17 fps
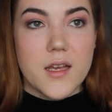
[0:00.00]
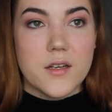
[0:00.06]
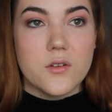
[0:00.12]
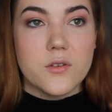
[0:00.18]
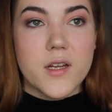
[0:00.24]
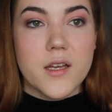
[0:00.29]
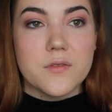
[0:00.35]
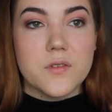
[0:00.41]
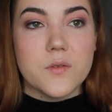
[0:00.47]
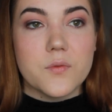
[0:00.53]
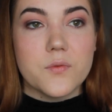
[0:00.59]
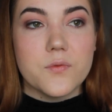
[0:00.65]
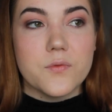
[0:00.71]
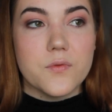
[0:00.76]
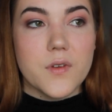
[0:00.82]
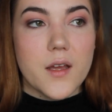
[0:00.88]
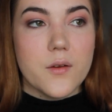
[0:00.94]

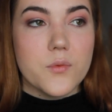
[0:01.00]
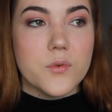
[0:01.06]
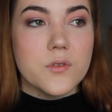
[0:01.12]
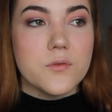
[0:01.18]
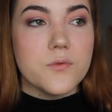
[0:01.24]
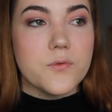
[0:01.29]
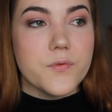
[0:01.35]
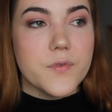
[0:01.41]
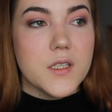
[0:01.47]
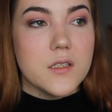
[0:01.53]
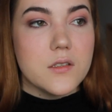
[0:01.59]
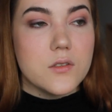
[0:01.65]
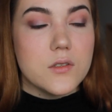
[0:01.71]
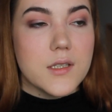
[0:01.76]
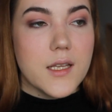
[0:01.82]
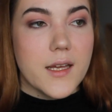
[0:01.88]
I wouldn't feel